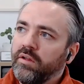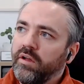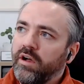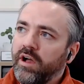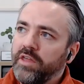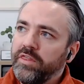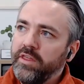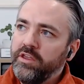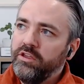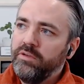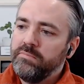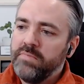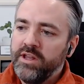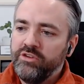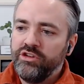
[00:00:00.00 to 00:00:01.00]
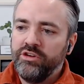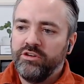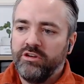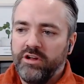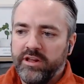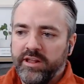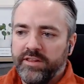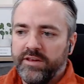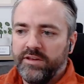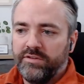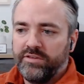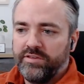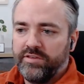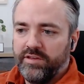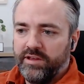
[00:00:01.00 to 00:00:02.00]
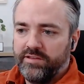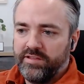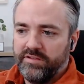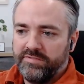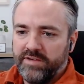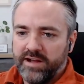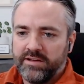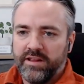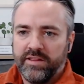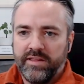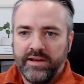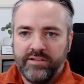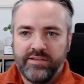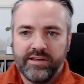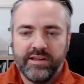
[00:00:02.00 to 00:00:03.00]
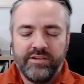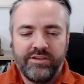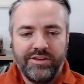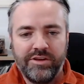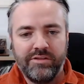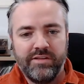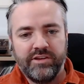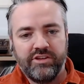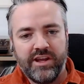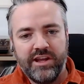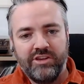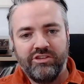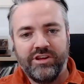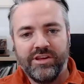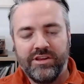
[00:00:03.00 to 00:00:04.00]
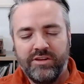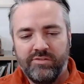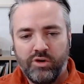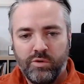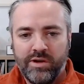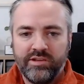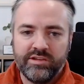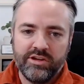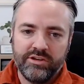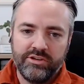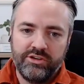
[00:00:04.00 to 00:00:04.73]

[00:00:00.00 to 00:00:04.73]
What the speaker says: I think you mentioned earlier that it's the fact that things are continually changing and you've always got new